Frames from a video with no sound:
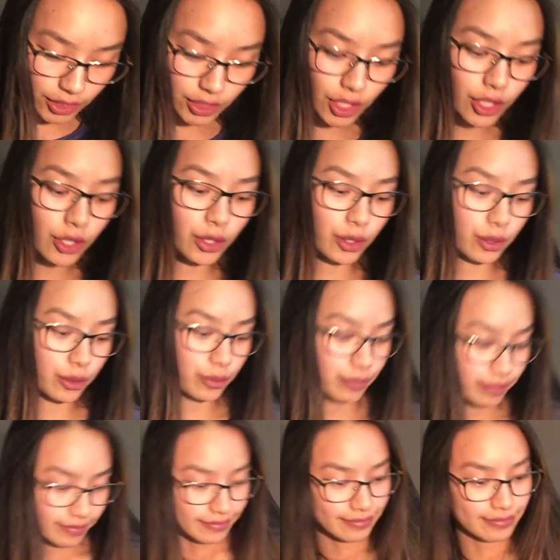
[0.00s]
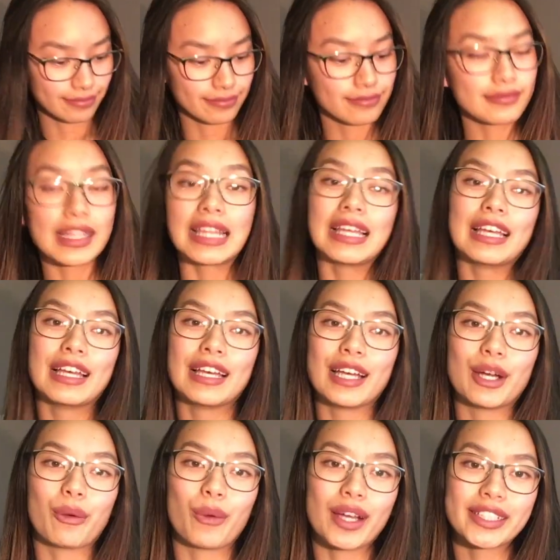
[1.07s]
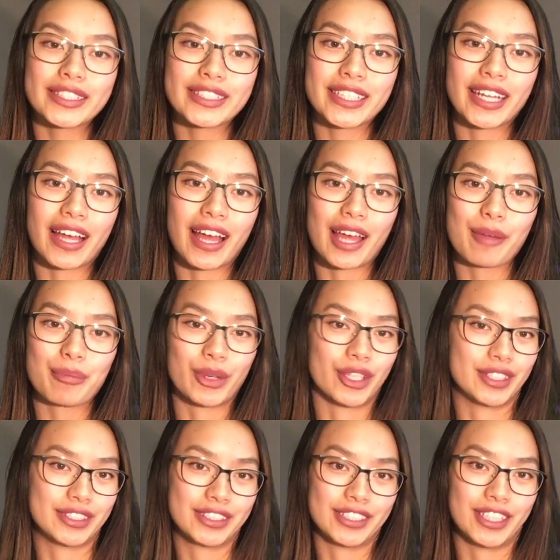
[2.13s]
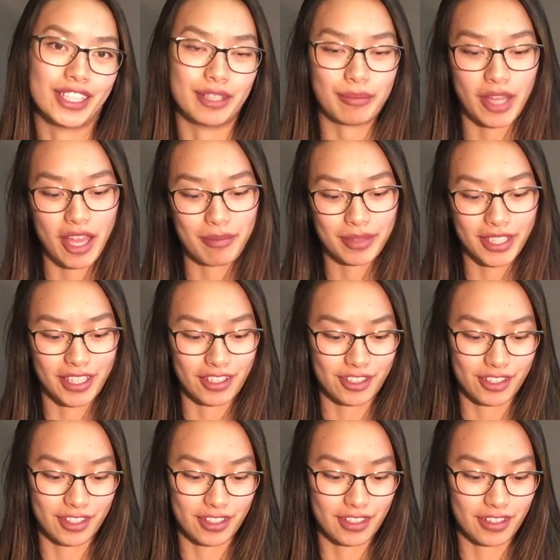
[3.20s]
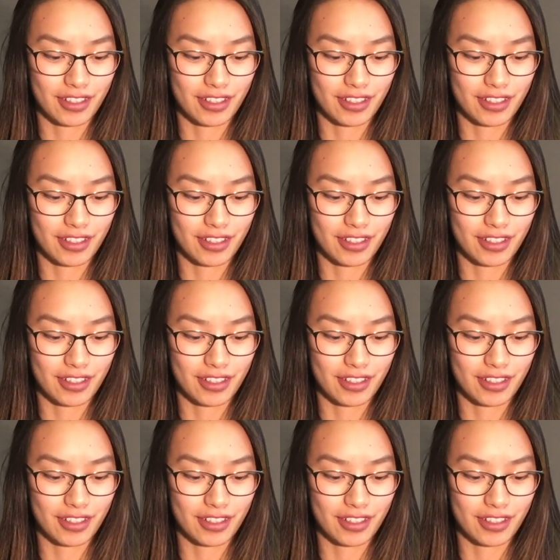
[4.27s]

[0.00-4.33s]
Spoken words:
So, what did I put on my application?